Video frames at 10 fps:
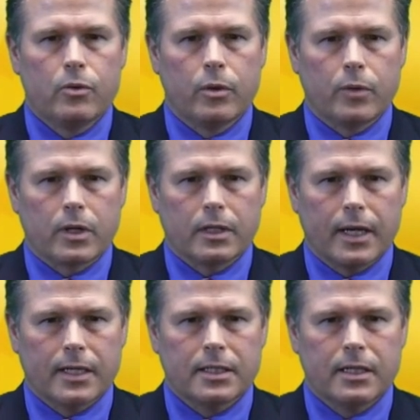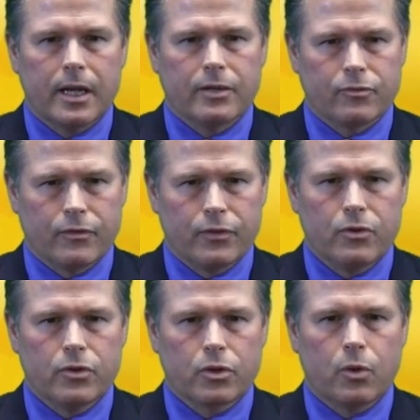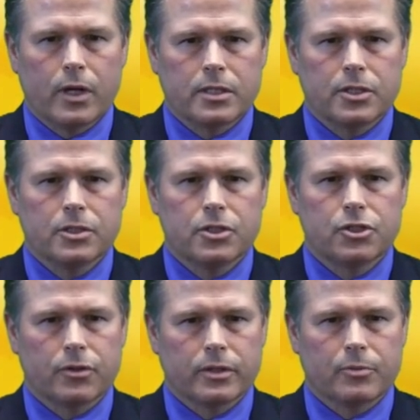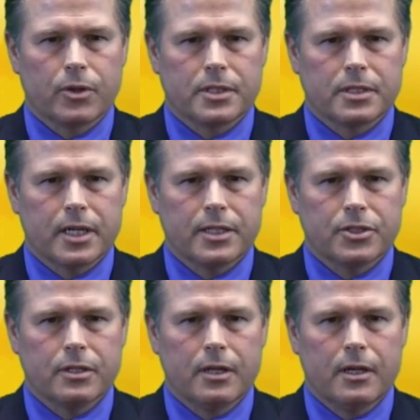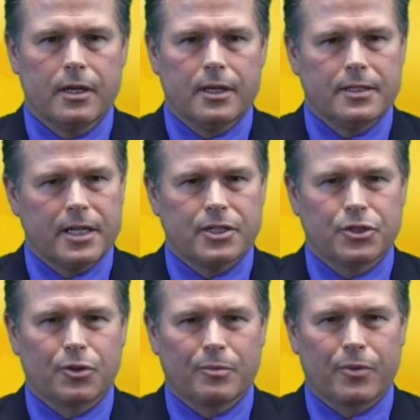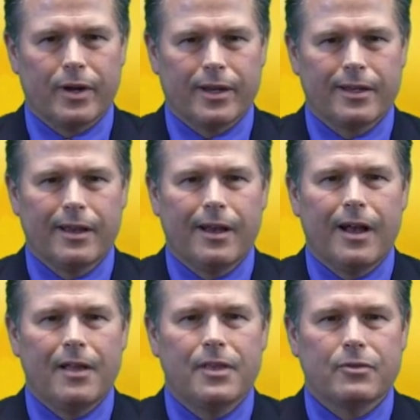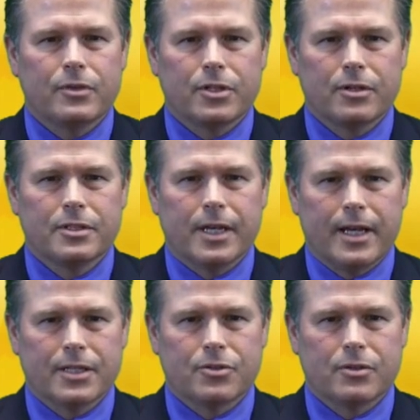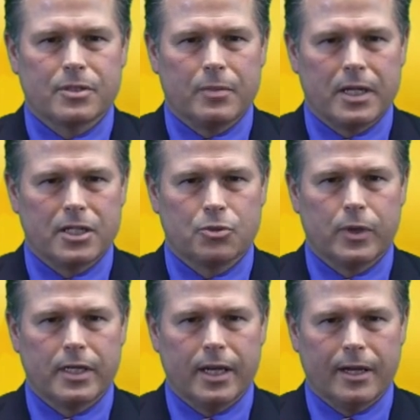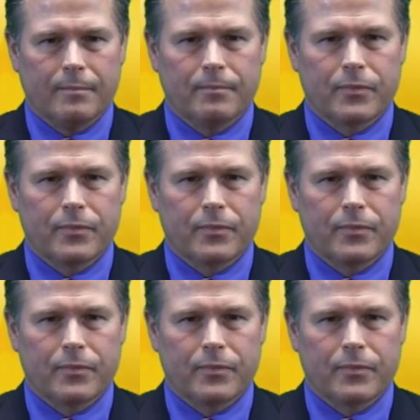We will collect and review your questions during the presentation, take a short break, and then return to answer as many as we can.